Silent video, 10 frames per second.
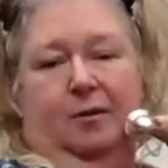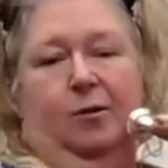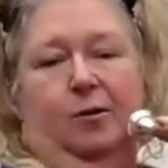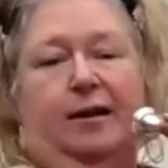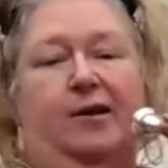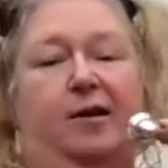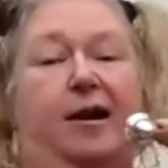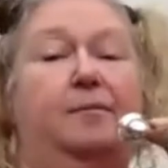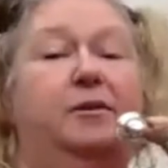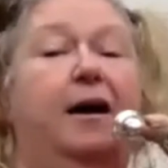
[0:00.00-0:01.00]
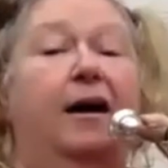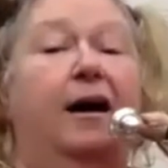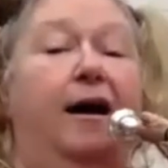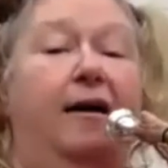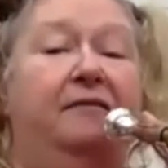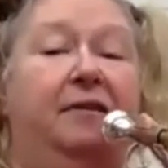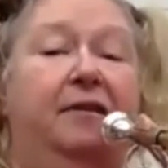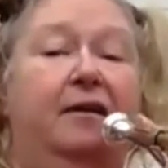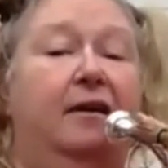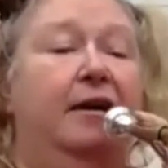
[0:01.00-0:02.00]
or letter name, F,
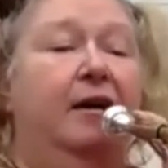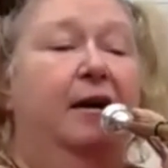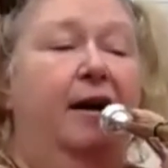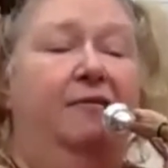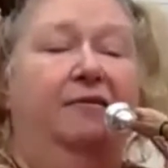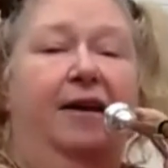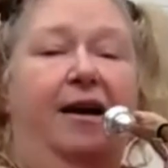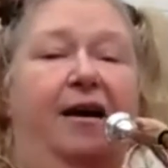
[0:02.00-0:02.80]
F,